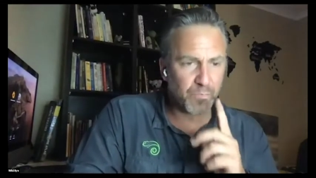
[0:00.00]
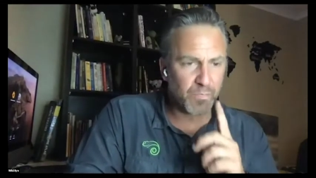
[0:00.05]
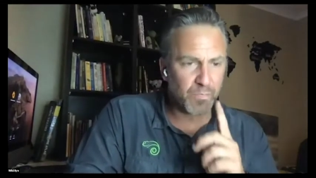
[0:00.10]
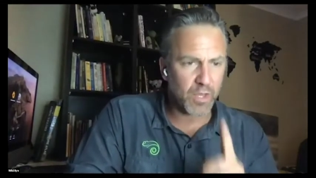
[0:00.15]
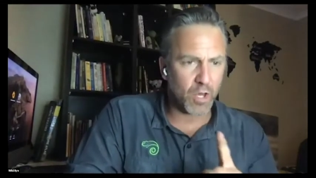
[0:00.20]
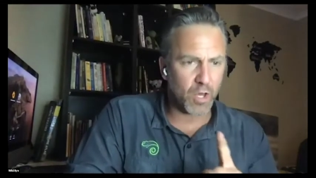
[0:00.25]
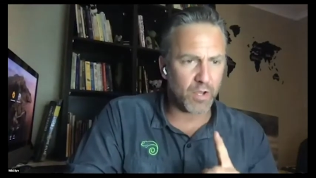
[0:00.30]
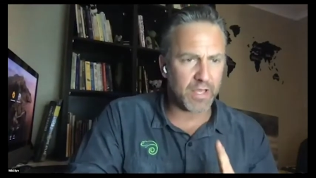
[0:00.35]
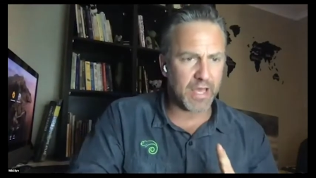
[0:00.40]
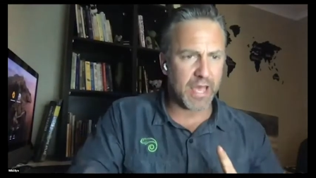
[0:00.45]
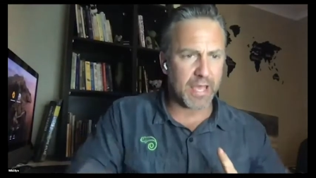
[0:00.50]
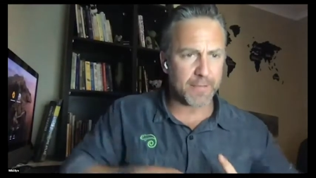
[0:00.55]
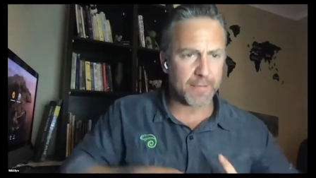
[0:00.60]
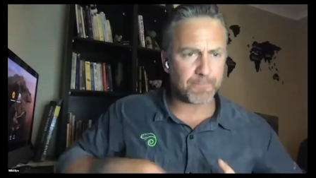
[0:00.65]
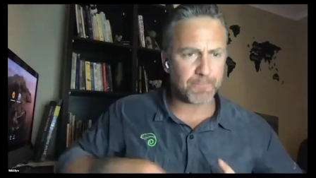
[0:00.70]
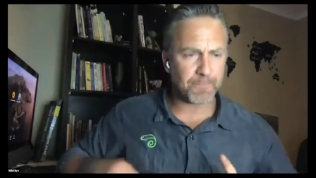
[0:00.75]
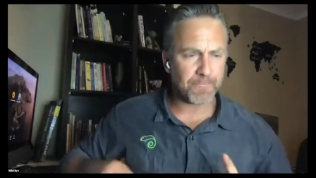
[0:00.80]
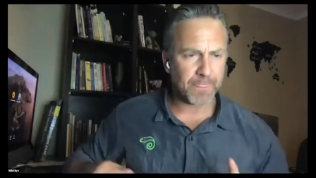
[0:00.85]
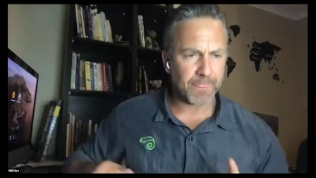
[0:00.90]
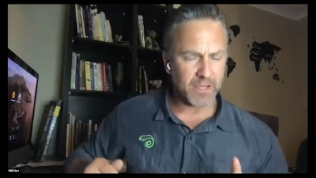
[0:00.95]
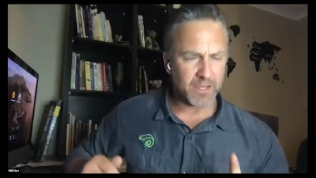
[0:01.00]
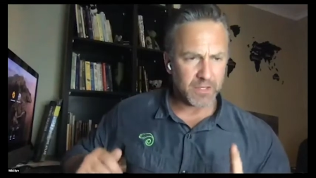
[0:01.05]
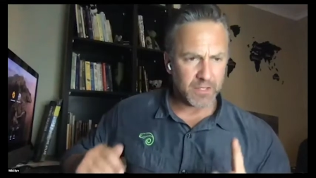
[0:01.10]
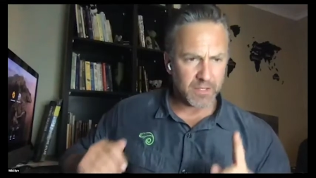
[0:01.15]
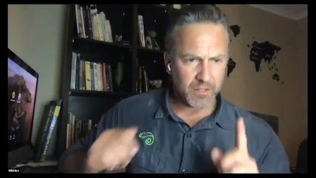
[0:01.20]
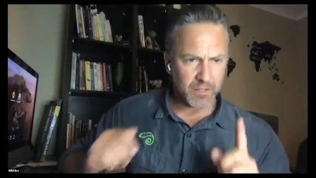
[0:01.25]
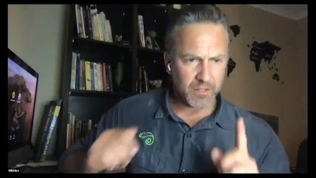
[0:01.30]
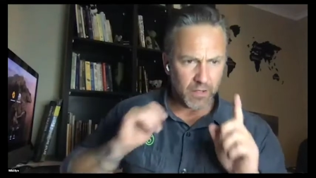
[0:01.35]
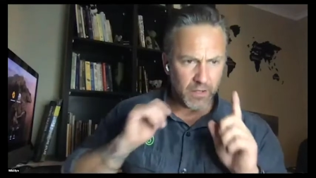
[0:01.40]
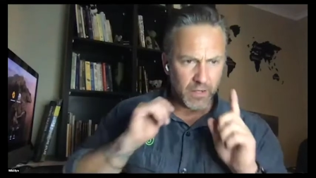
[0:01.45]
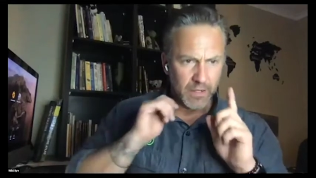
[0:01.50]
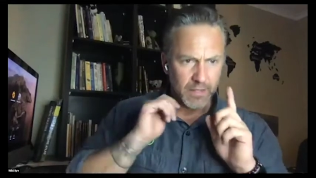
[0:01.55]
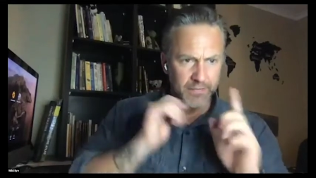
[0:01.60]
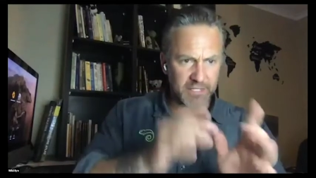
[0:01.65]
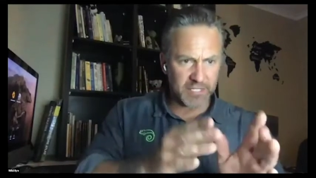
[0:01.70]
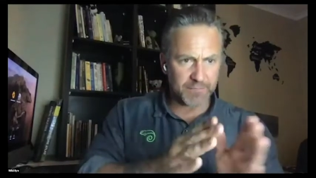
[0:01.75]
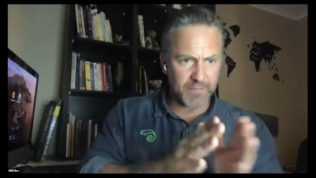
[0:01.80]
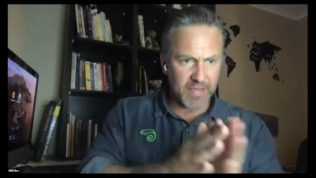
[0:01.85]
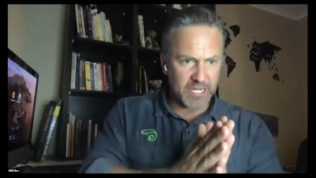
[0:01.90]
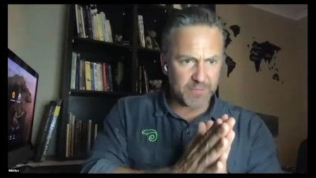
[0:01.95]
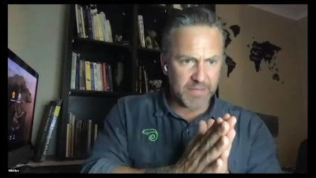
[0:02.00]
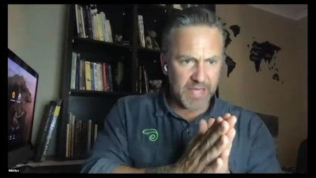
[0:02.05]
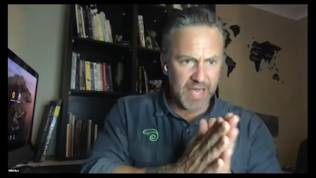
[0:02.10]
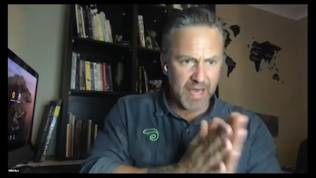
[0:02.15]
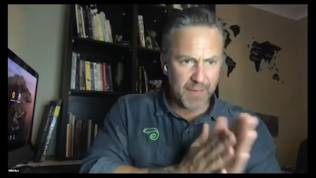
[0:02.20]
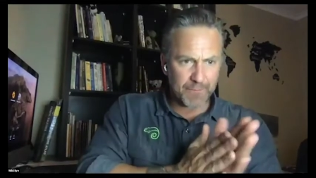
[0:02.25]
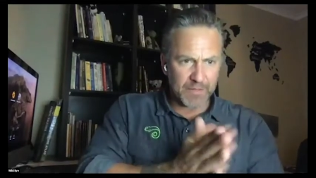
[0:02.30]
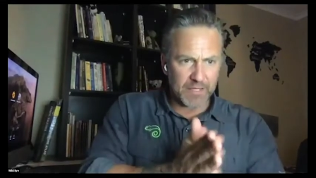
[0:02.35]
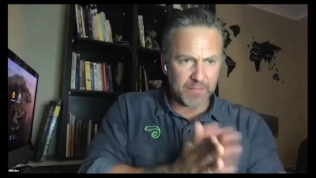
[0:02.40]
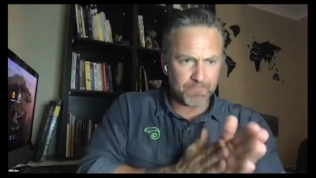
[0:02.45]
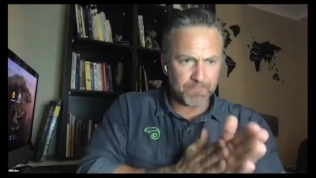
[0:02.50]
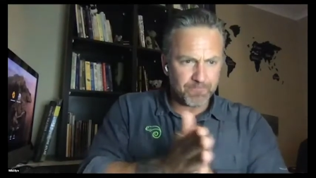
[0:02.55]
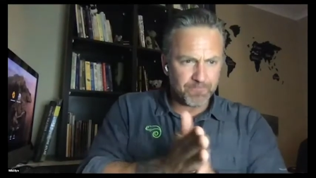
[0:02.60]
Okay, this makes me happy.